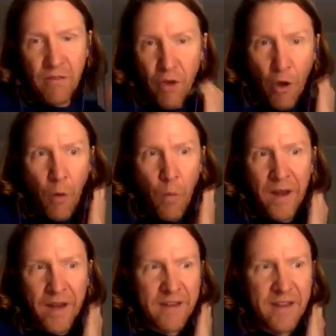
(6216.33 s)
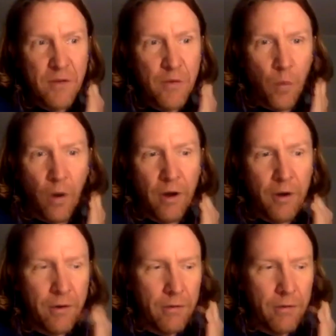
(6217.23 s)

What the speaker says: so when it didn't work,